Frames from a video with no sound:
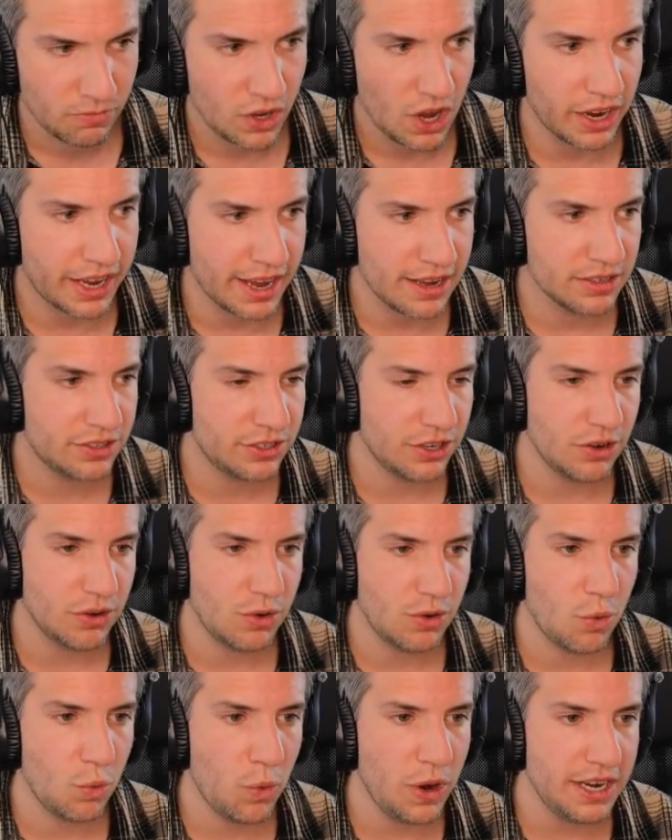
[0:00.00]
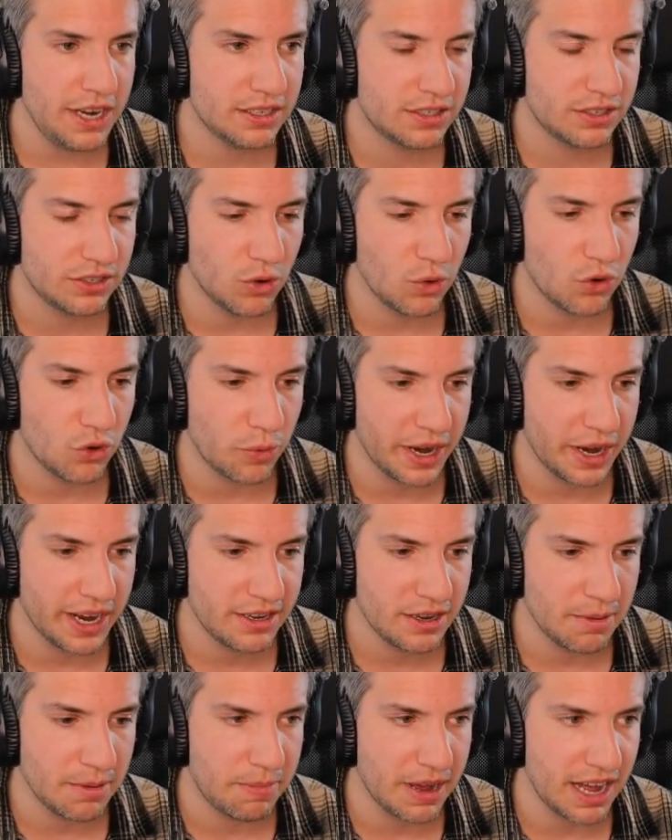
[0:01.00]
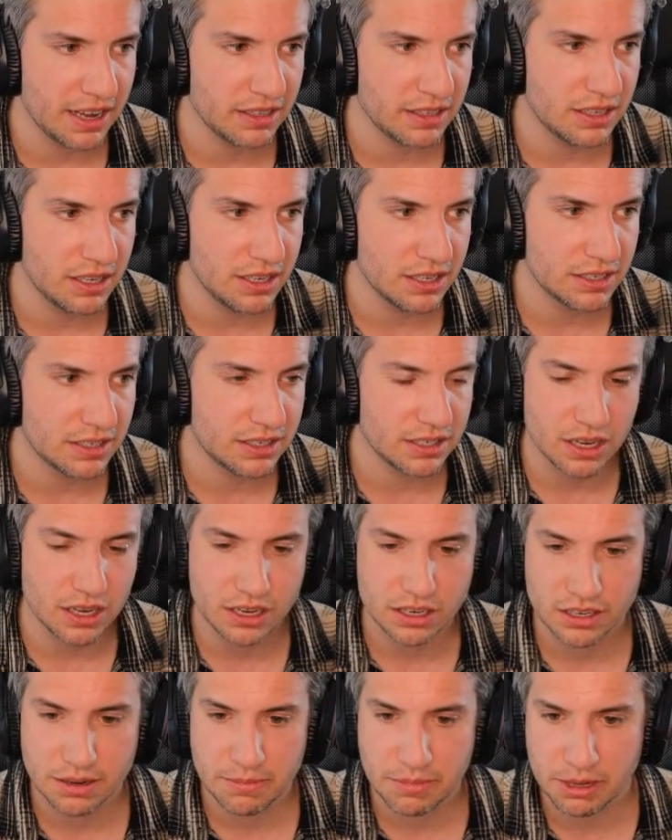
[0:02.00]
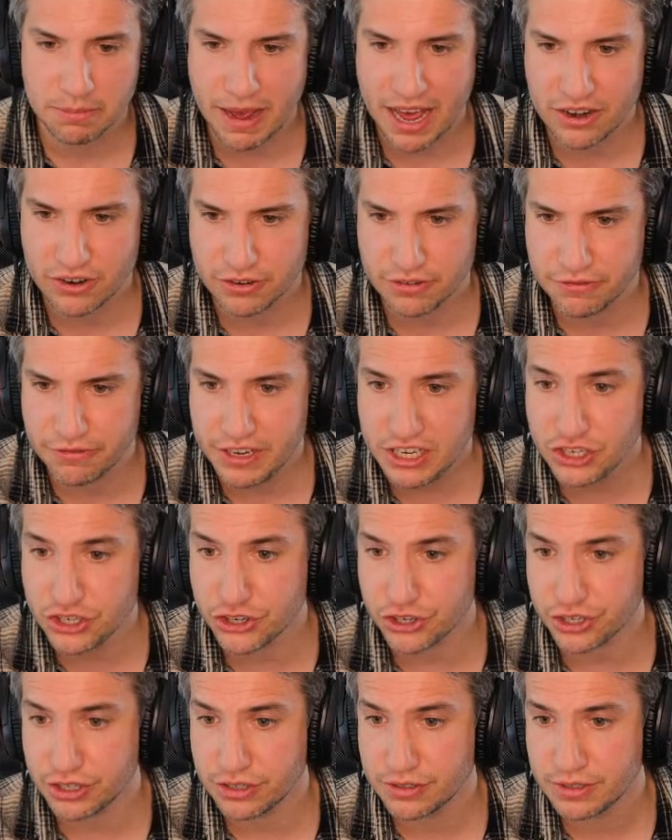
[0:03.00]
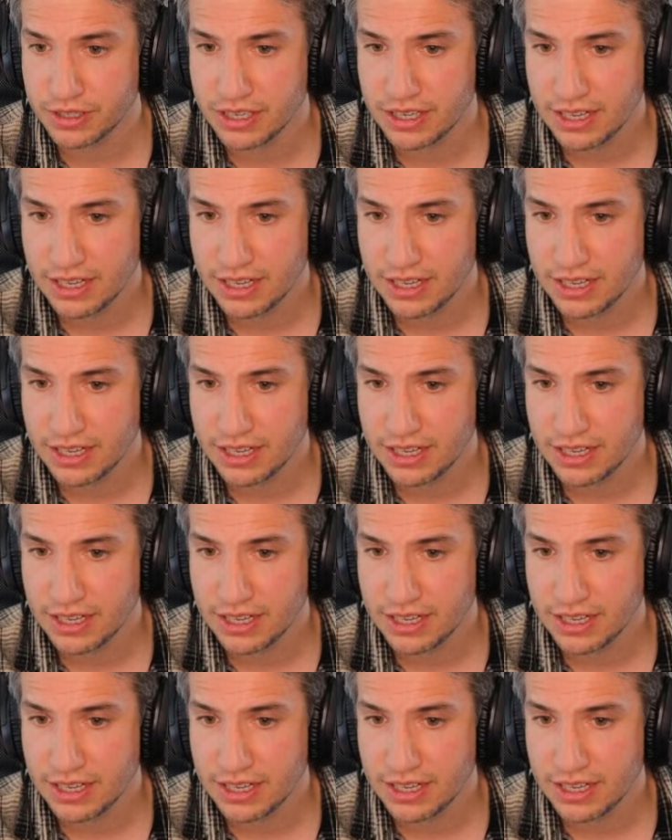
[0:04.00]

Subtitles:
Okay, so what is so great about this double pattern feature